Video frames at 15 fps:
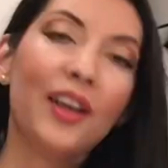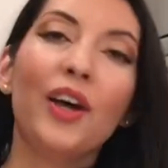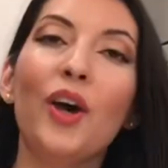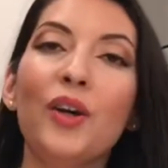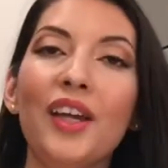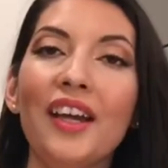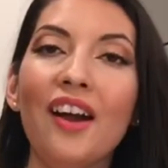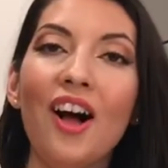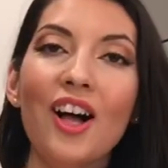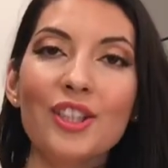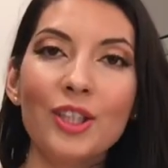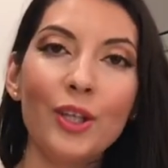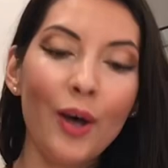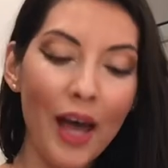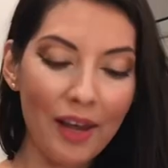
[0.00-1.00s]
Okay,
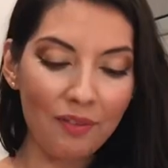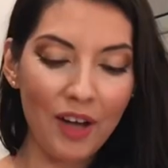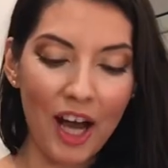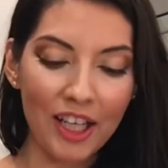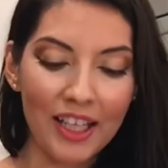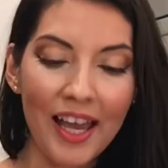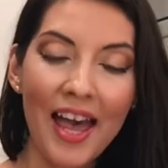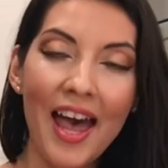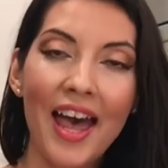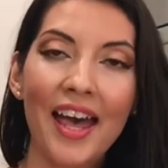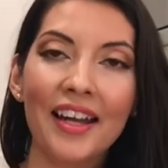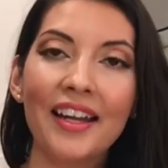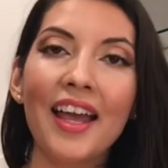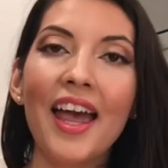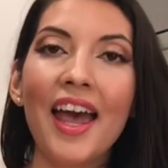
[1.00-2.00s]
also I've gone
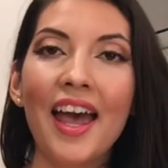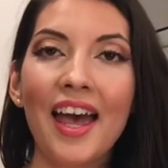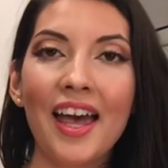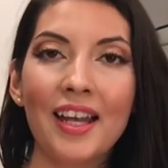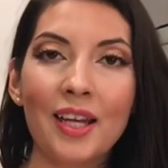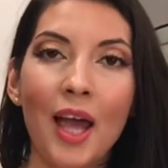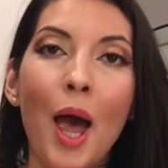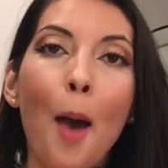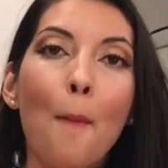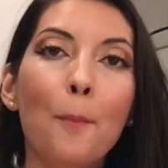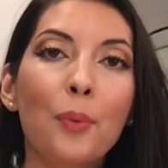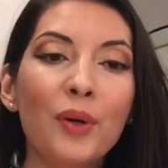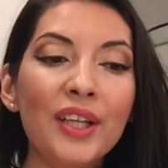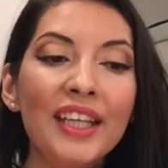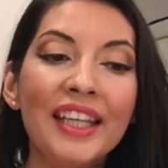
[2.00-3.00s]
ahead and
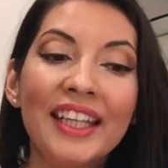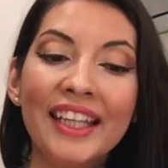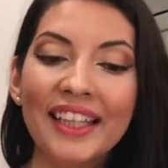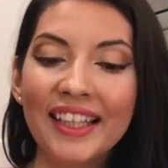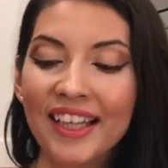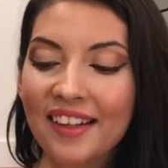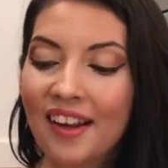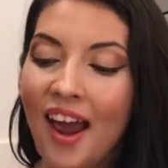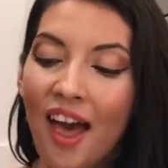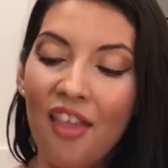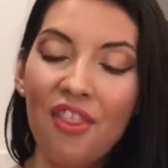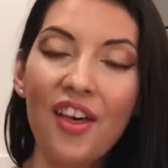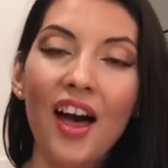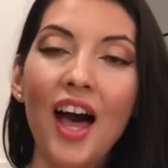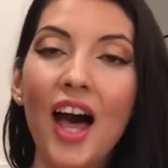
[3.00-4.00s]
preheated
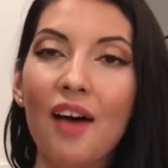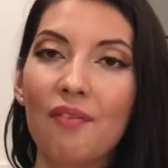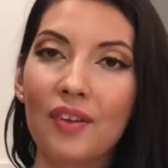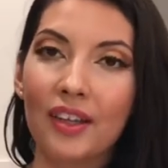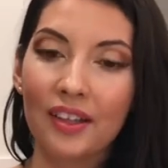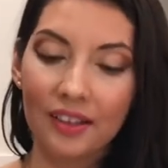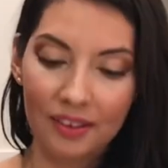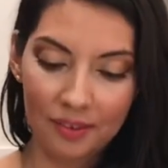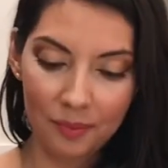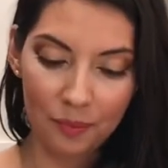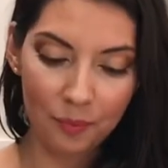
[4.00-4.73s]
the oven.